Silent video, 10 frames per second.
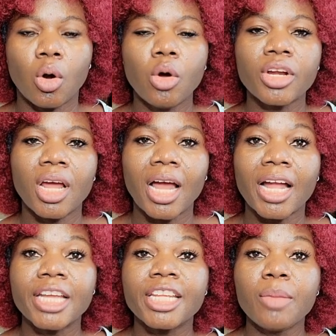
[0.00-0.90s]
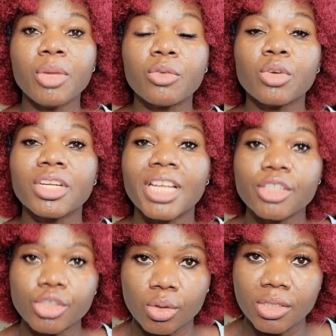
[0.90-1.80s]
or her academic
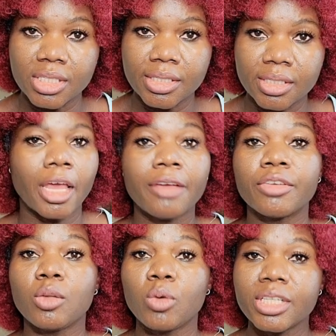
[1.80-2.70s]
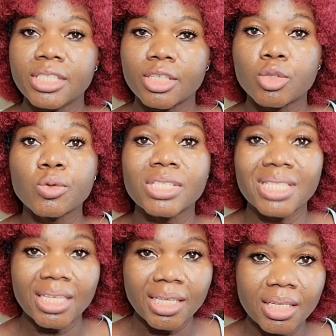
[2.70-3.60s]
credentials evaluated to
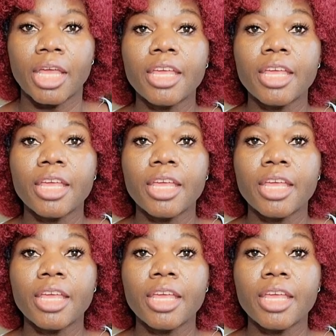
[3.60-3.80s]
see